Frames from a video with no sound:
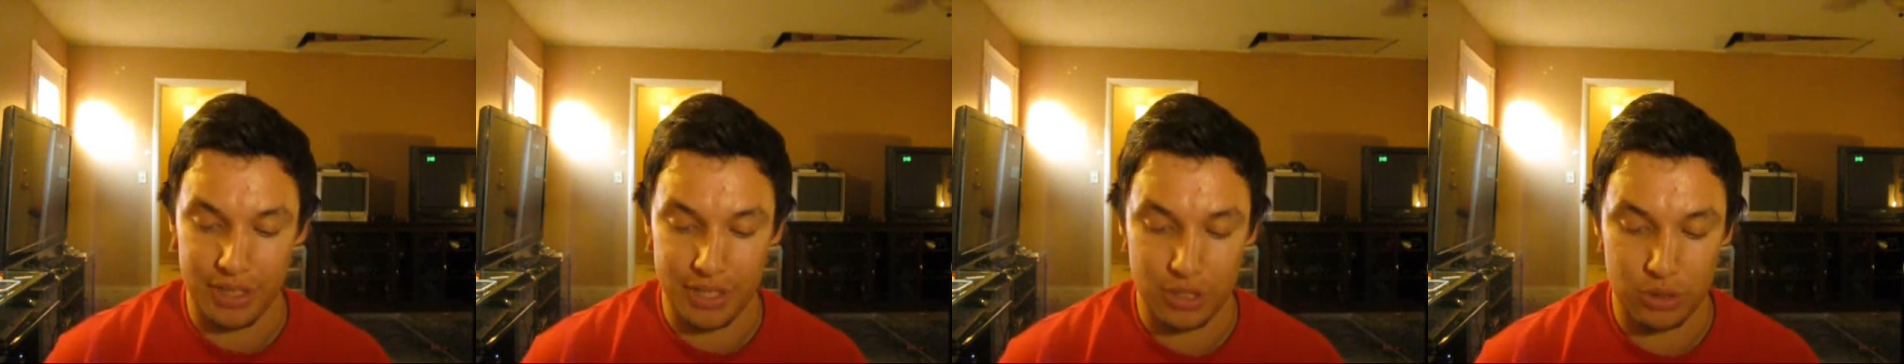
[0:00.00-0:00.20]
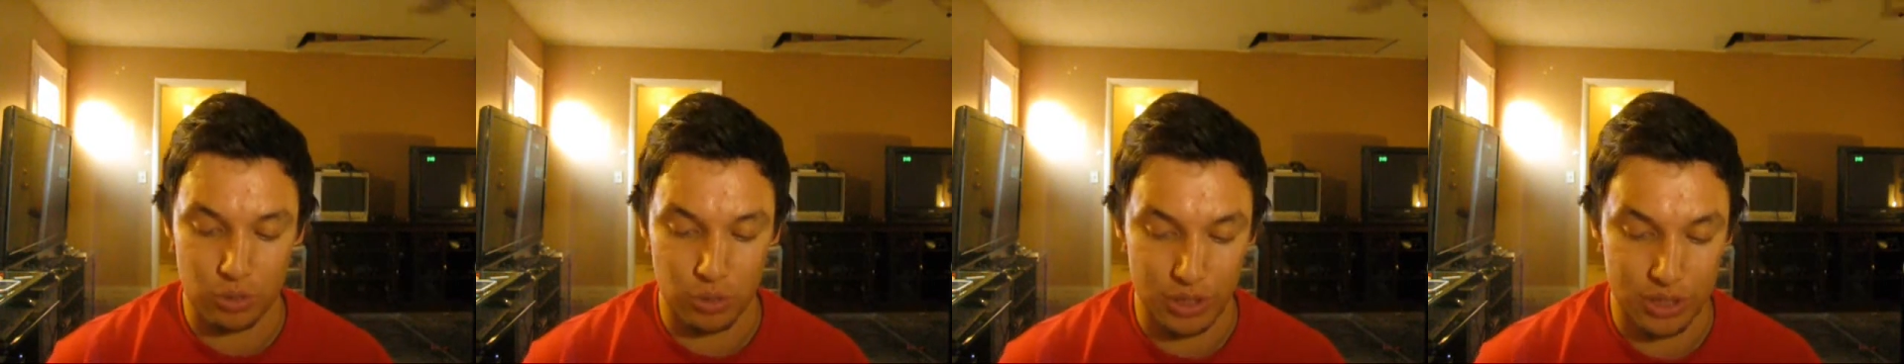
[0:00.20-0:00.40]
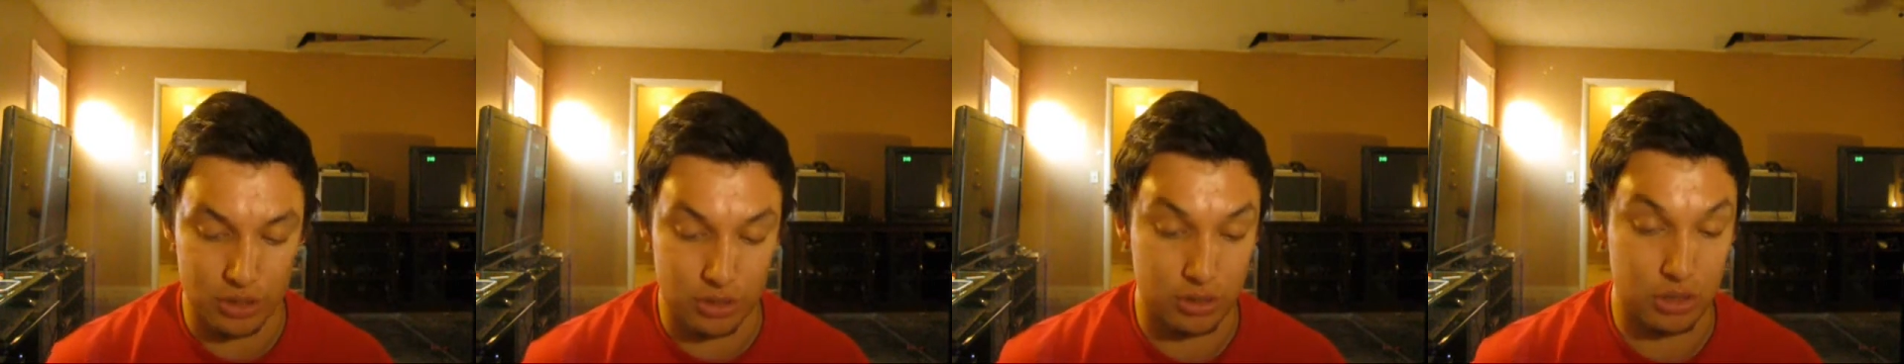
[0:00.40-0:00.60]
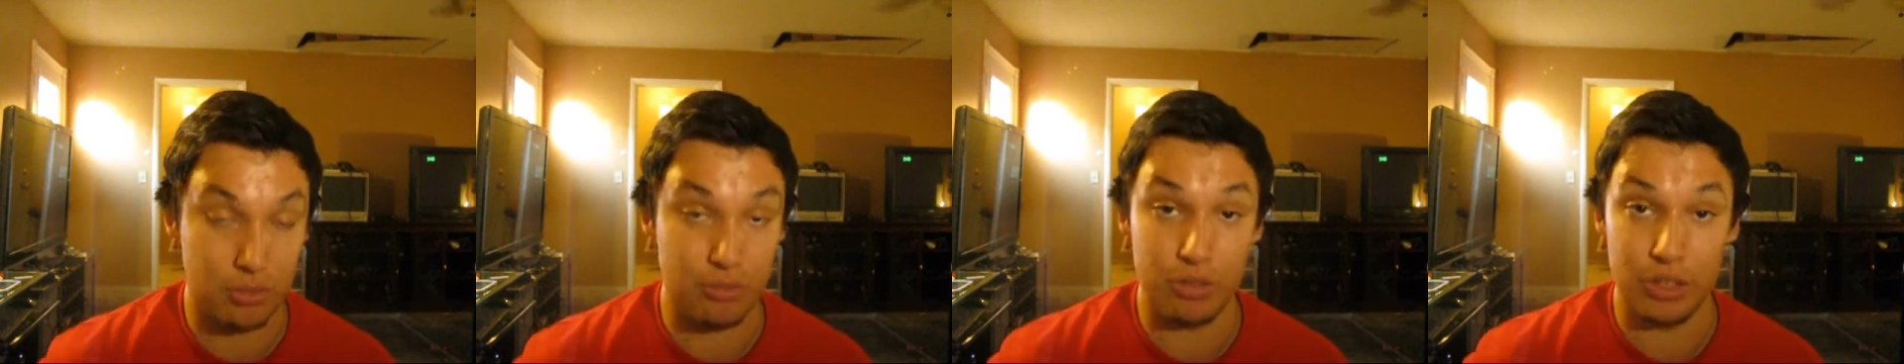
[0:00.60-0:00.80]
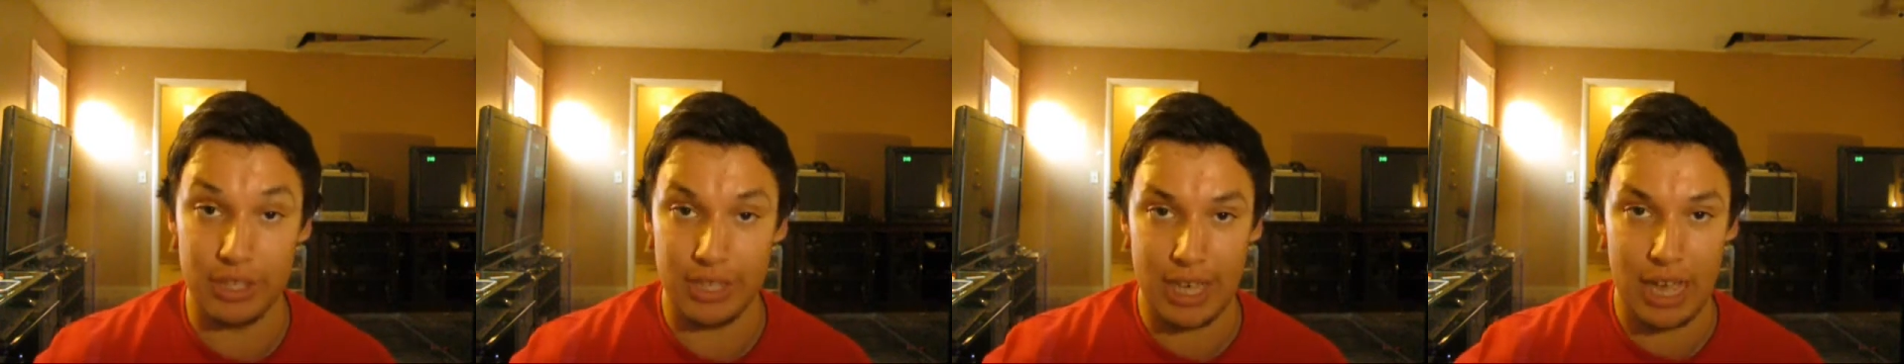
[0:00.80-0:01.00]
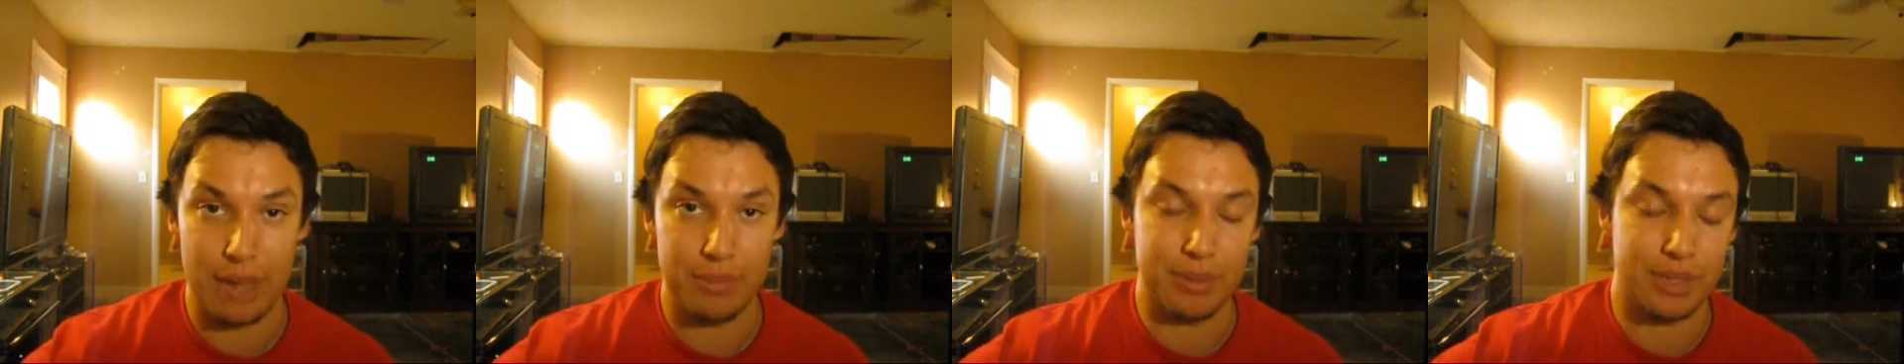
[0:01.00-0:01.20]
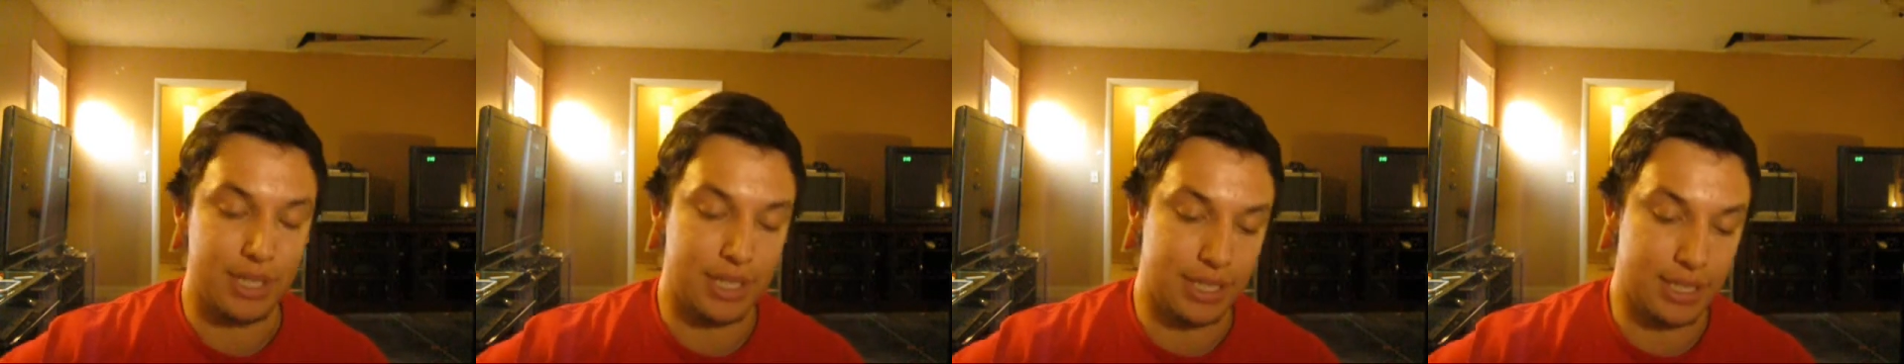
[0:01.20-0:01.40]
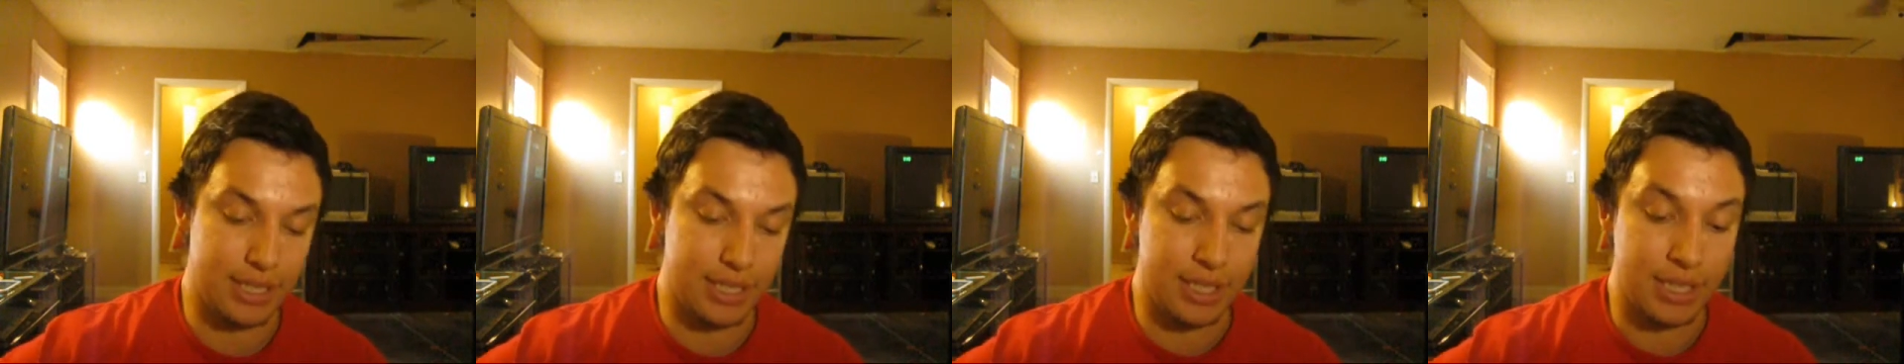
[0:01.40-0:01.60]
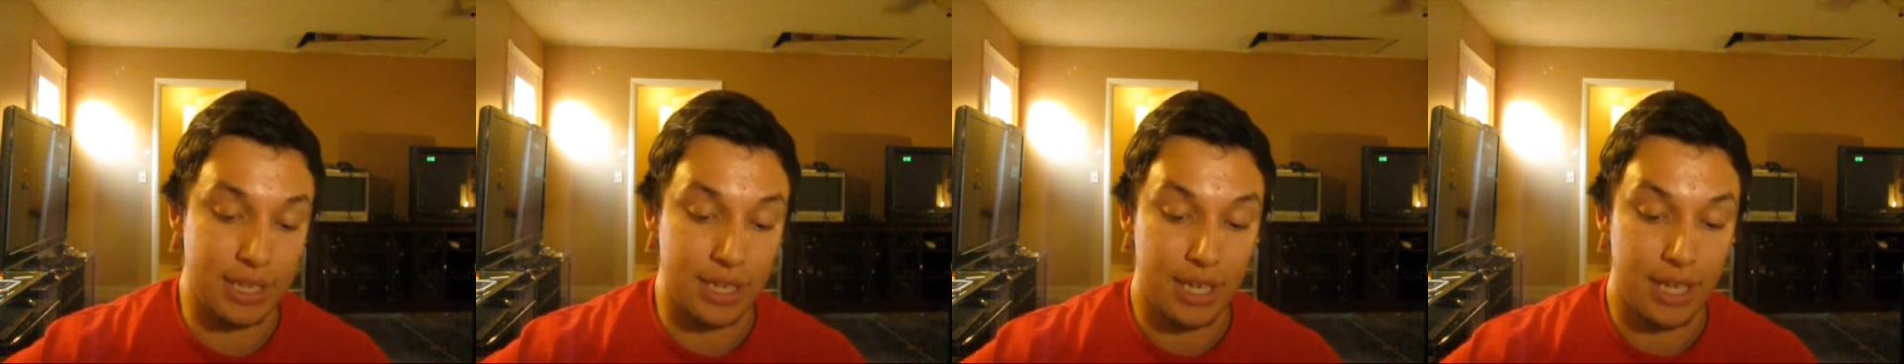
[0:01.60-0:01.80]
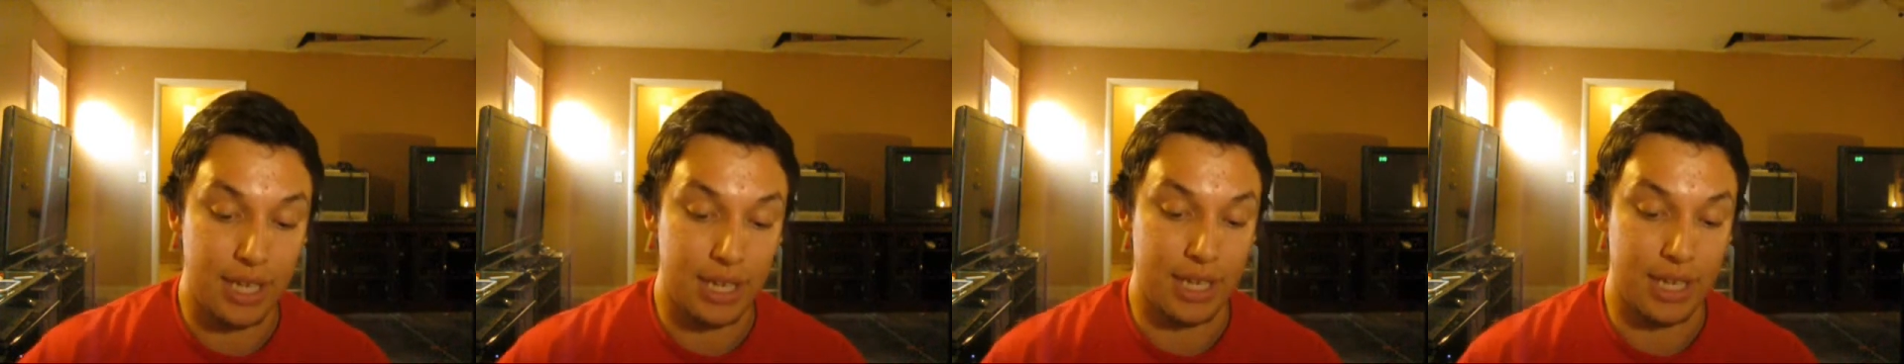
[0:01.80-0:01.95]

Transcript: this one, so I'm really happy they did.